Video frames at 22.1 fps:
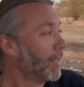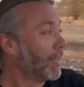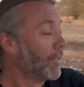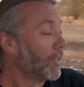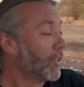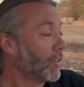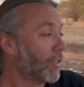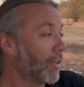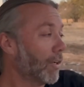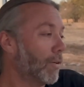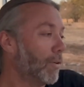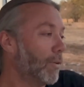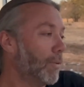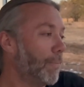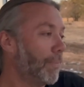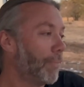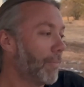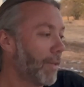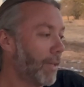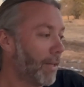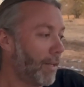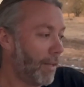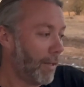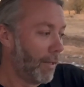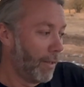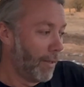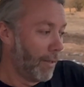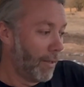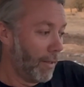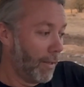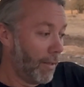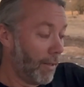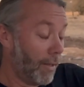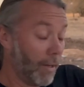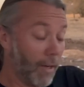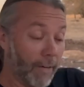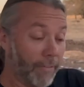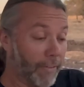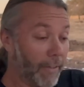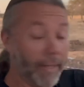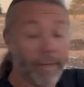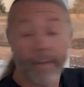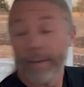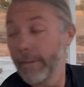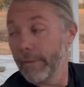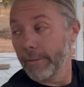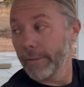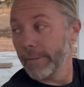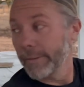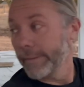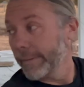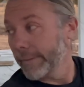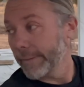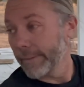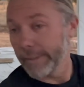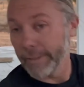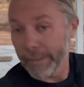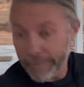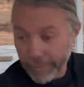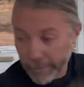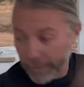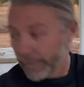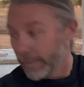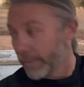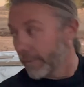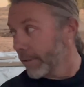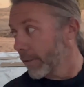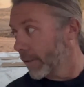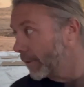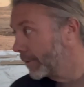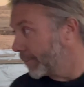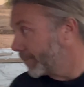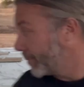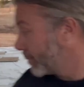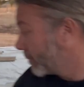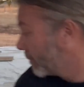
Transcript: So off I go to the first grade.